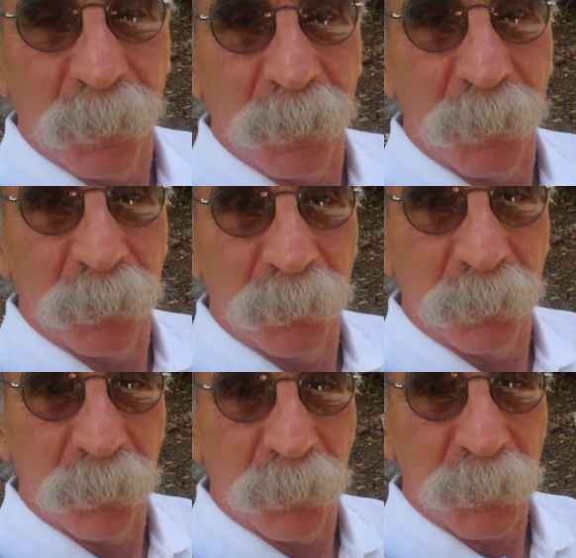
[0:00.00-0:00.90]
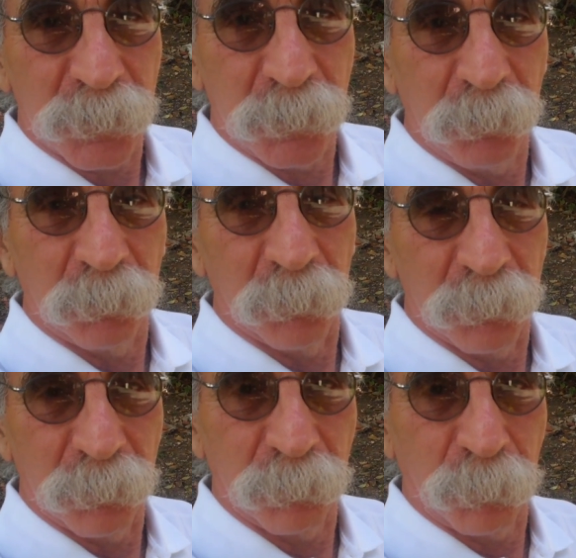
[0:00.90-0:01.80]
and they still
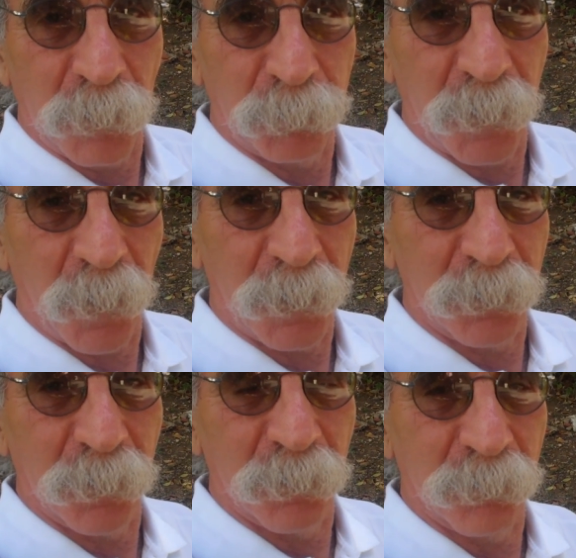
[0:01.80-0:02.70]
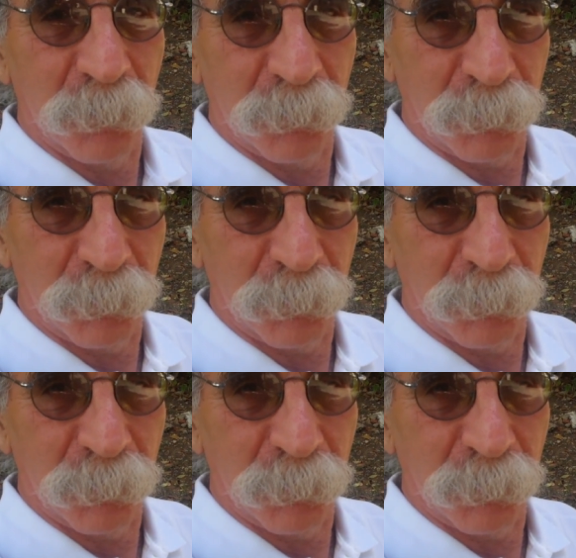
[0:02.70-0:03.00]
probably hide their